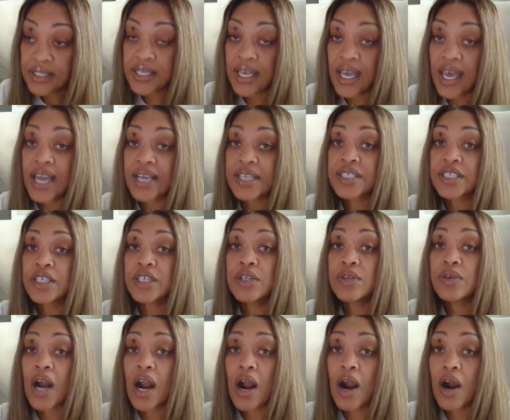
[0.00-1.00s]
to
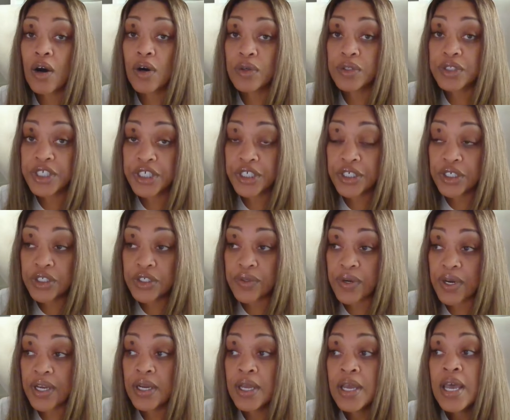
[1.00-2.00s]
execute our own
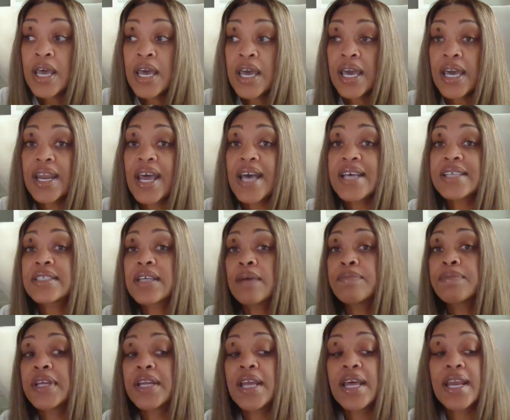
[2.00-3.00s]
children. And that's
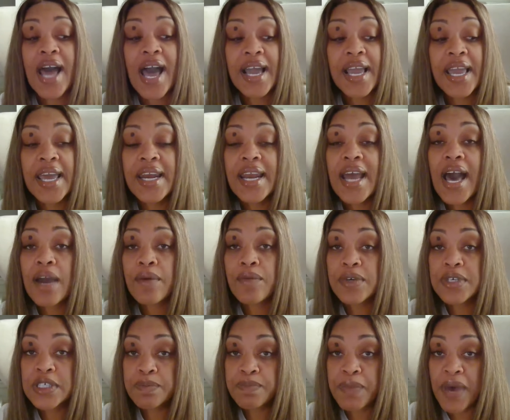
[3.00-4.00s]
something that I cannot
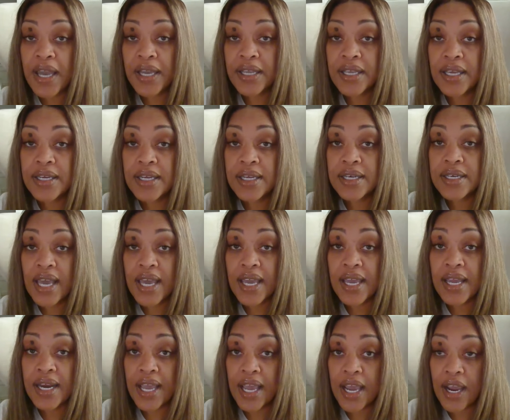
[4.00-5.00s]
respect in a
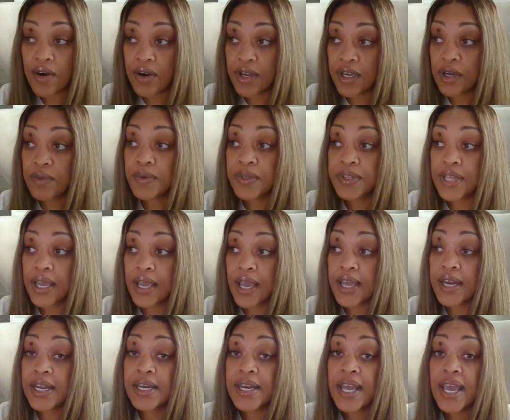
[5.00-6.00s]
day and area with
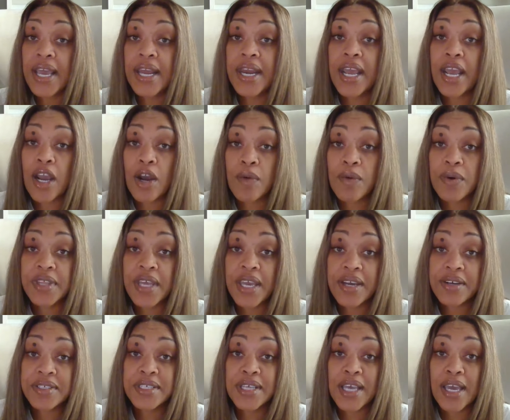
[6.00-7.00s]
the, in a day and era where
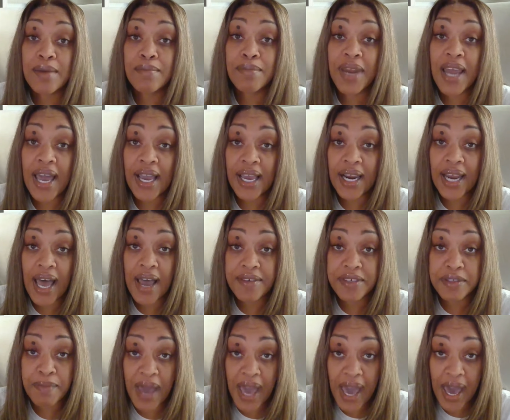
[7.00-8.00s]
they are saying Black
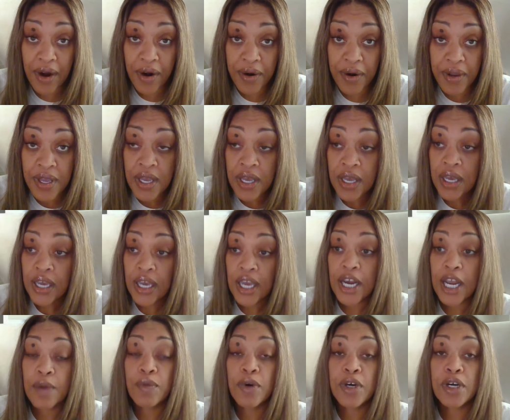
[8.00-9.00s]
Lives Matter mm. and
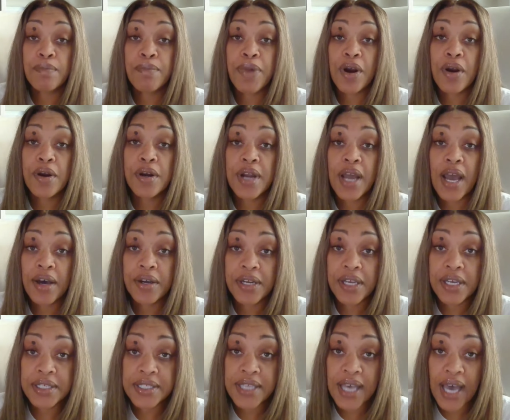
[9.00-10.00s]
they mm. want to burn down
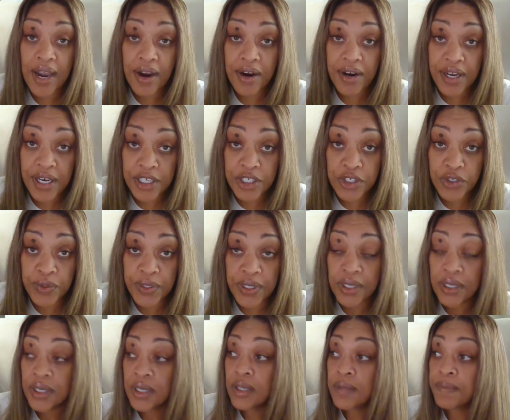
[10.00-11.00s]
the entire
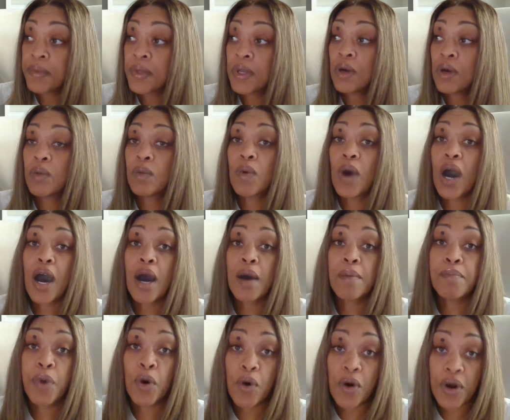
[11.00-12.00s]
country. That's right.
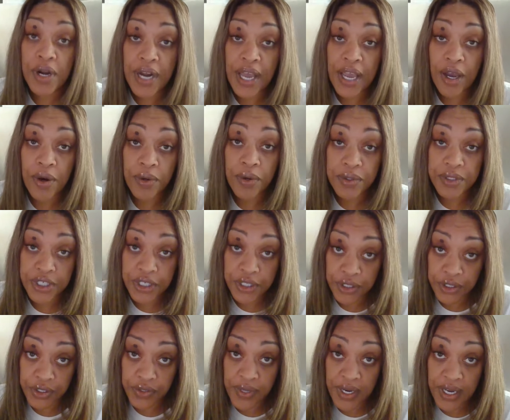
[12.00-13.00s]
While aborting their own
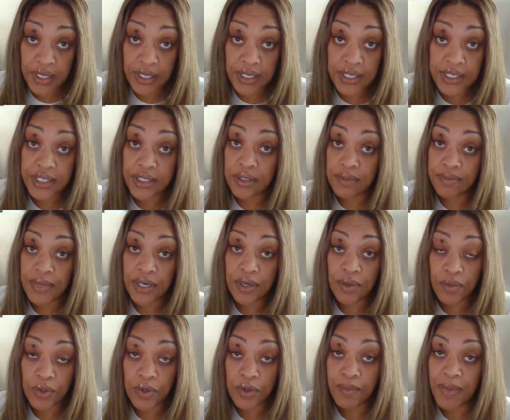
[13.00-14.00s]
children and lynching them in
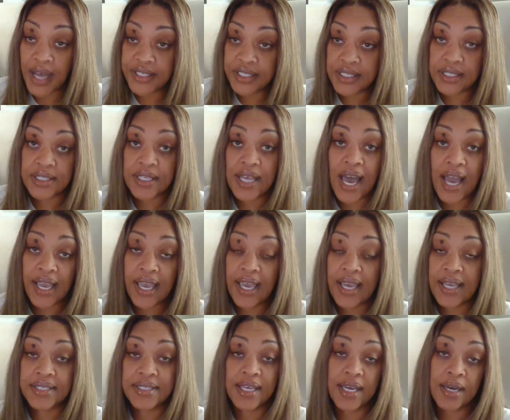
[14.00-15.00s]
the womb. I just I
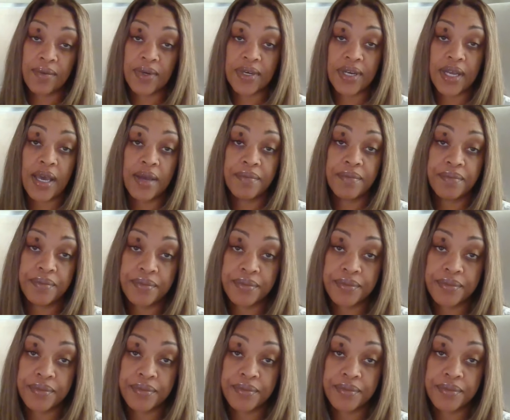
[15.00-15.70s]
can't stand with that.